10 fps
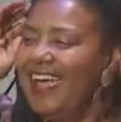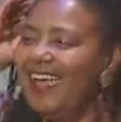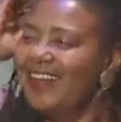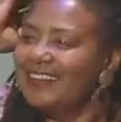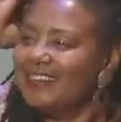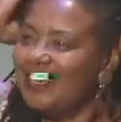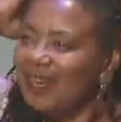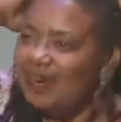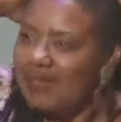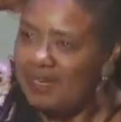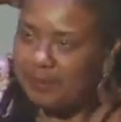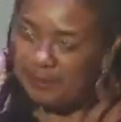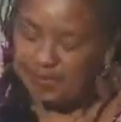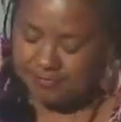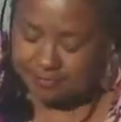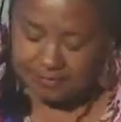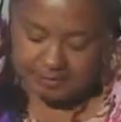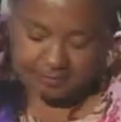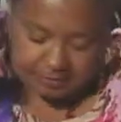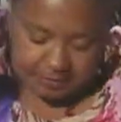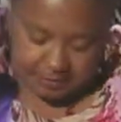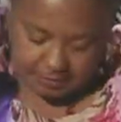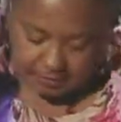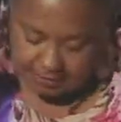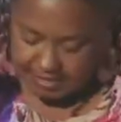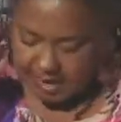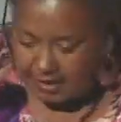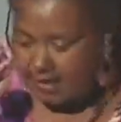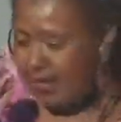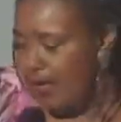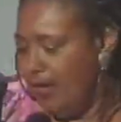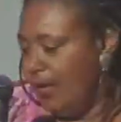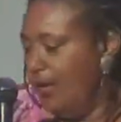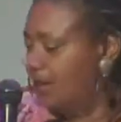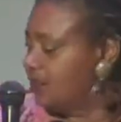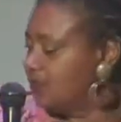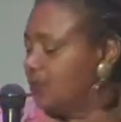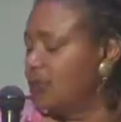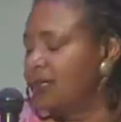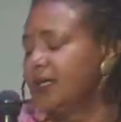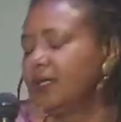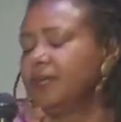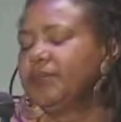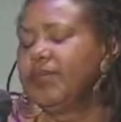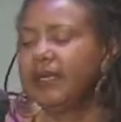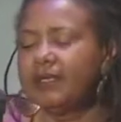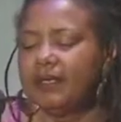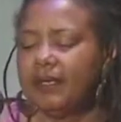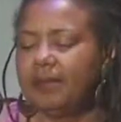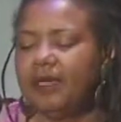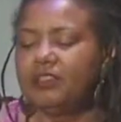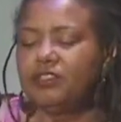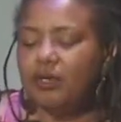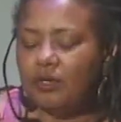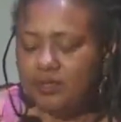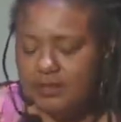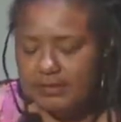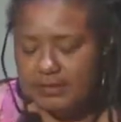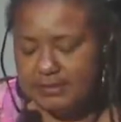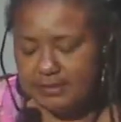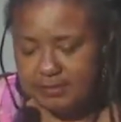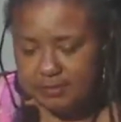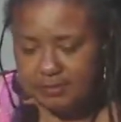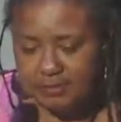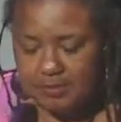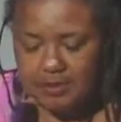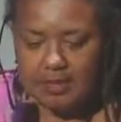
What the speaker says: and I'm grateful for that. And I just want to thank my chosen sister,